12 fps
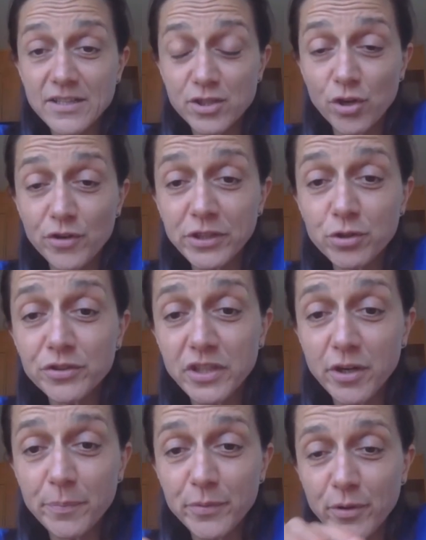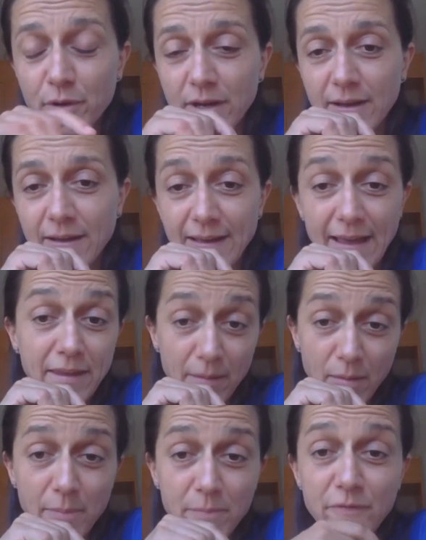Sorry to interrupt you.
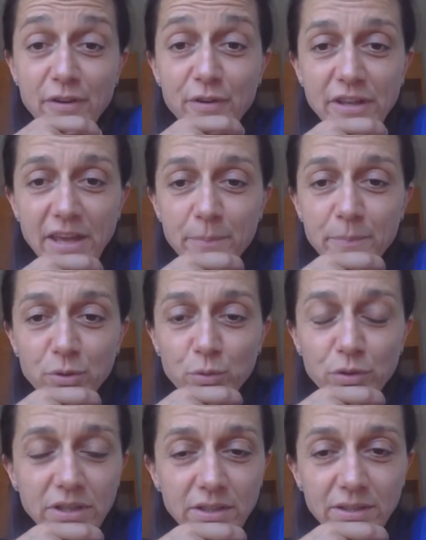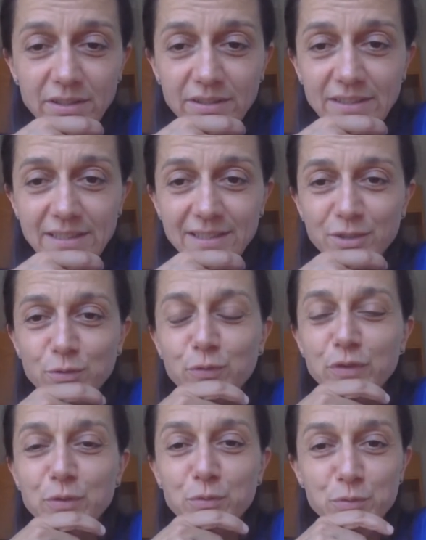I'm very happy to hear that you
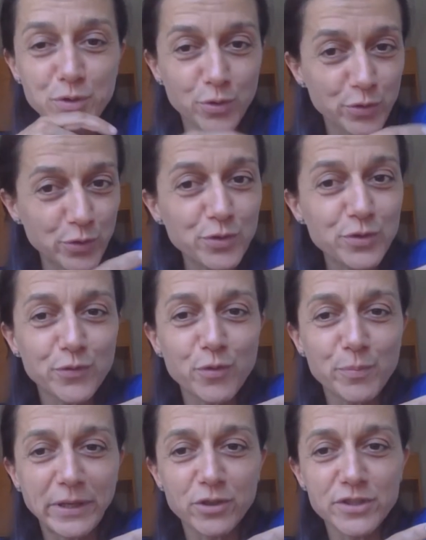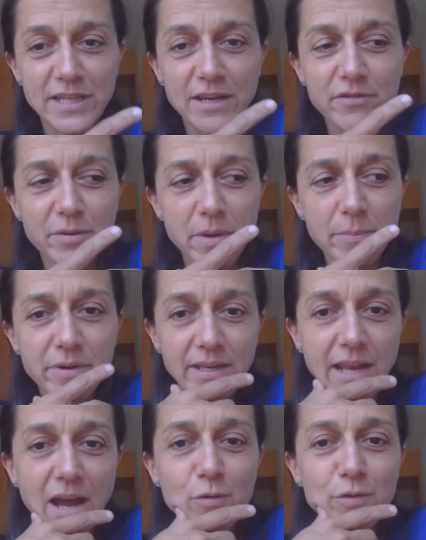feel so useful, because I remember
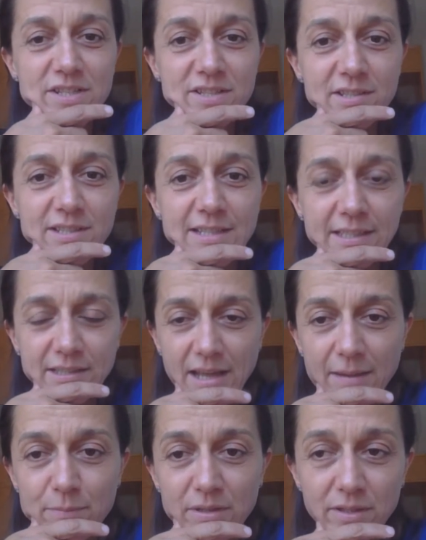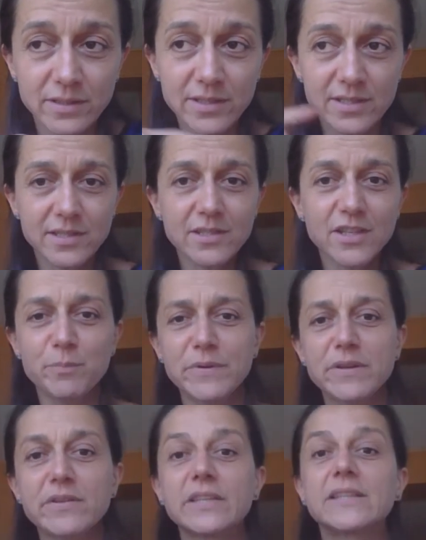in our studying time and the studying
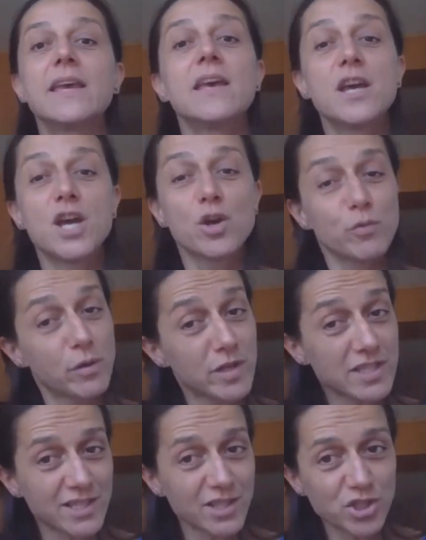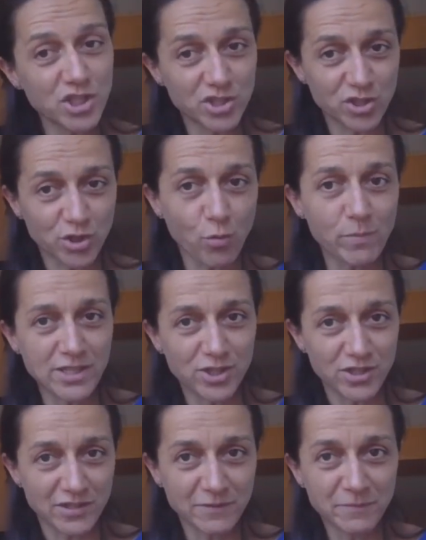period, we were searching so
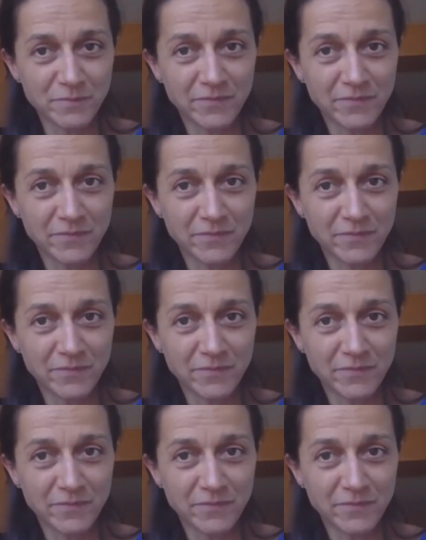much